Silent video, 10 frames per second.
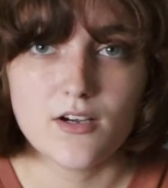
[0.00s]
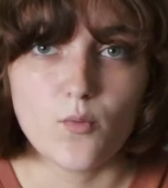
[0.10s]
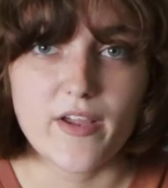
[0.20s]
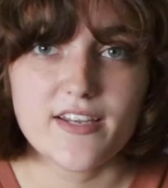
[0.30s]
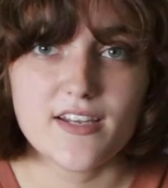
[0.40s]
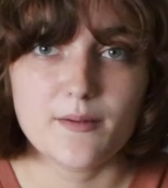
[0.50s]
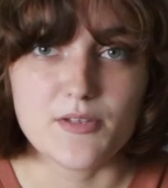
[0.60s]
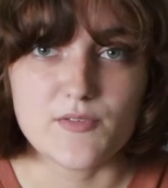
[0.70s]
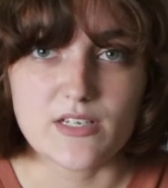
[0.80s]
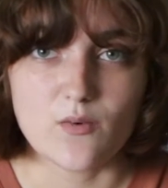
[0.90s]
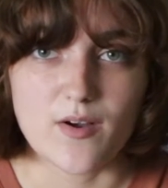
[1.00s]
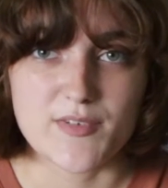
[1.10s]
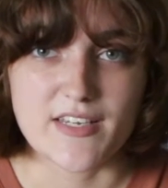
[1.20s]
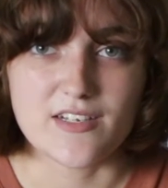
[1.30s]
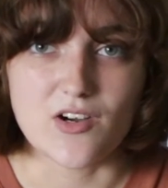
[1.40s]
We ended up using a
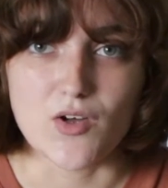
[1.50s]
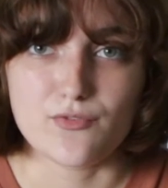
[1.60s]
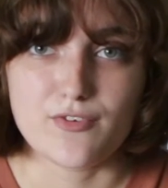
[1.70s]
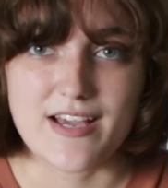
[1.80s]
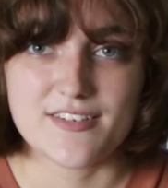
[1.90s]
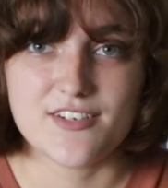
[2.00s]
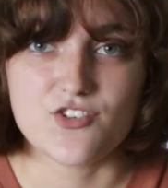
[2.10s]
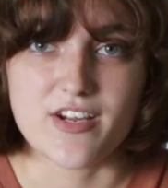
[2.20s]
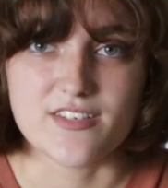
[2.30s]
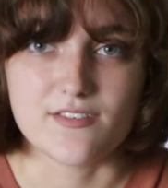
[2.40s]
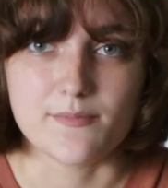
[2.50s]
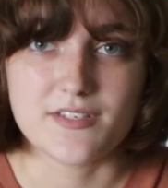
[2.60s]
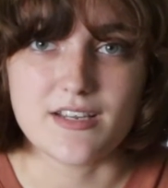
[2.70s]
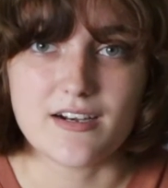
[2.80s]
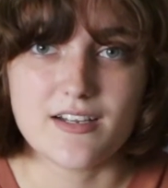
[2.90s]
website called
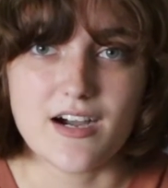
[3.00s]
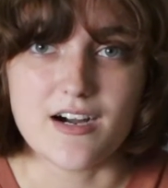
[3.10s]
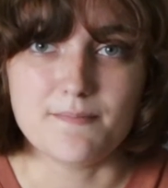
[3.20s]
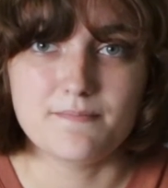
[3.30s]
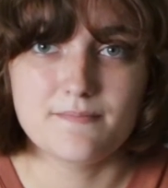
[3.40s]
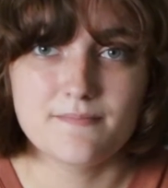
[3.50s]
fasttranscripts.com.